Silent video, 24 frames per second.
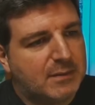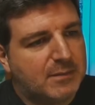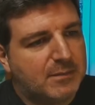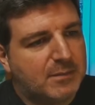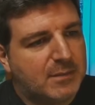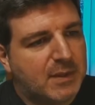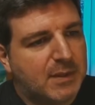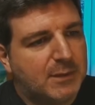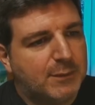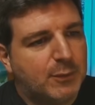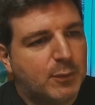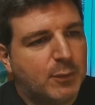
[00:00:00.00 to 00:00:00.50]

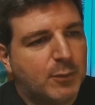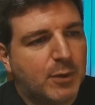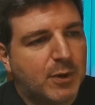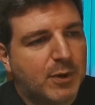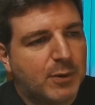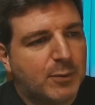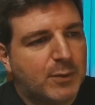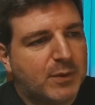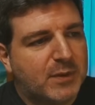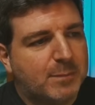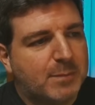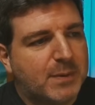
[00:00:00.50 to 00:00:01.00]
If you
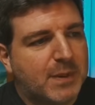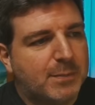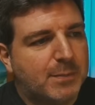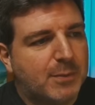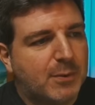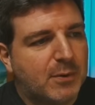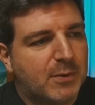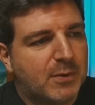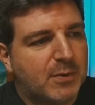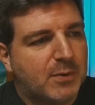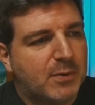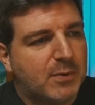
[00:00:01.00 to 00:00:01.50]
work with
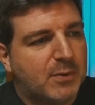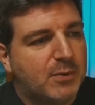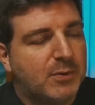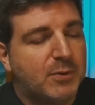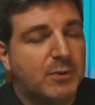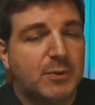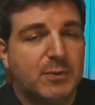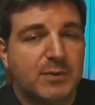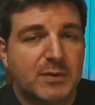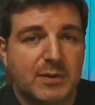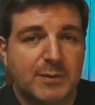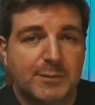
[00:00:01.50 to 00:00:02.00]
people
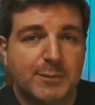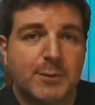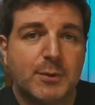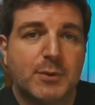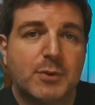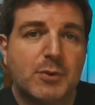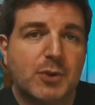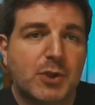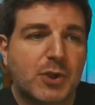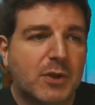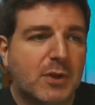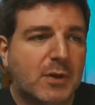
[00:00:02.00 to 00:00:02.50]
using
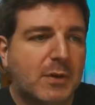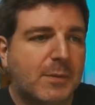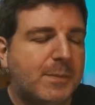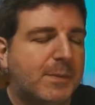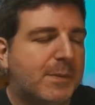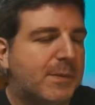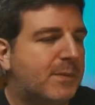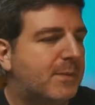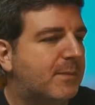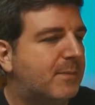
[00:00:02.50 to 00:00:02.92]
Photoshop,